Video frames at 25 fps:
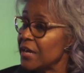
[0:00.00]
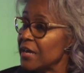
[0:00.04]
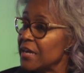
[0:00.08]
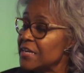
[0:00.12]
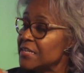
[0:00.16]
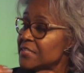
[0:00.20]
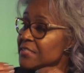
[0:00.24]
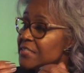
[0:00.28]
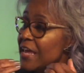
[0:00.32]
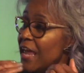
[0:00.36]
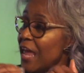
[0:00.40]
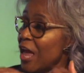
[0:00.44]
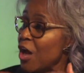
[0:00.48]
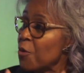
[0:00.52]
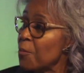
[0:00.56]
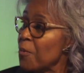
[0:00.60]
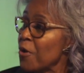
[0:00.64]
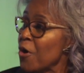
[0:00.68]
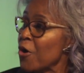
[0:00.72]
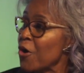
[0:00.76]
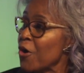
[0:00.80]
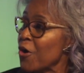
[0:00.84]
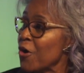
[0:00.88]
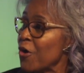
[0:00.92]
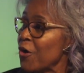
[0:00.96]
is to help
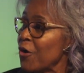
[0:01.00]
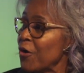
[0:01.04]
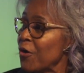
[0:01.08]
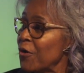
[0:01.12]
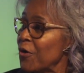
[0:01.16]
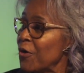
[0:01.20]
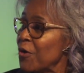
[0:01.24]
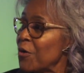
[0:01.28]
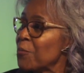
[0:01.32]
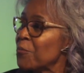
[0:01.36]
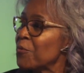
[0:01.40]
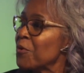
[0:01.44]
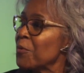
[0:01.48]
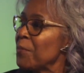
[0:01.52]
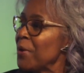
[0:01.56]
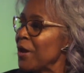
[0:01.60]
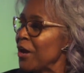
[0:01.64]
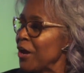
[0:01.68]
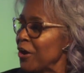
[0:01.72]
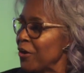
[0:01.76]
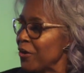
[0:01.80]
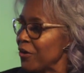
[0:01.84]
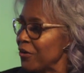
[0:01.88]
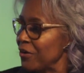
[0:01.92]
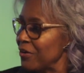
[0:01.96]
her
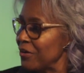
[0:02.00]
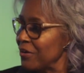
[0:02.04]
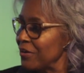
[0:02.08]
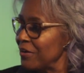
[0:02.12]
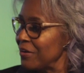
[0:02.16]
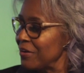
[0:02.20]
prepare